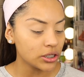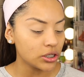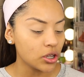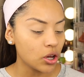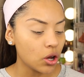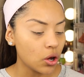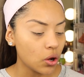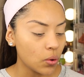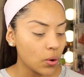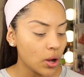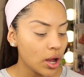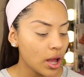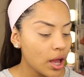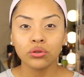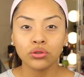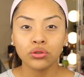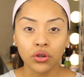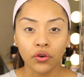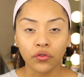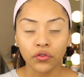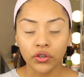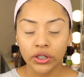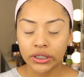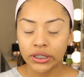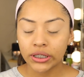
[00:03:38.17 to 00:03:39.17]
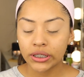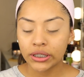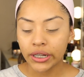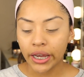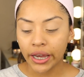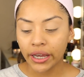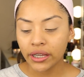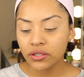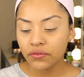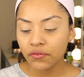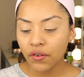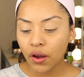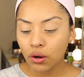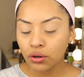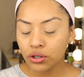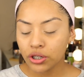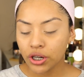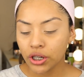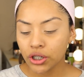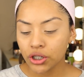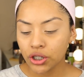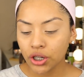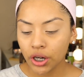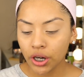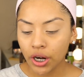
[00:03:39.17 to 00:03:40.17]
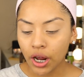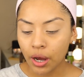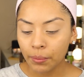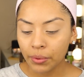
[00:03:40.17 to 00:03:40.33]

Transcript: So for today's foundation,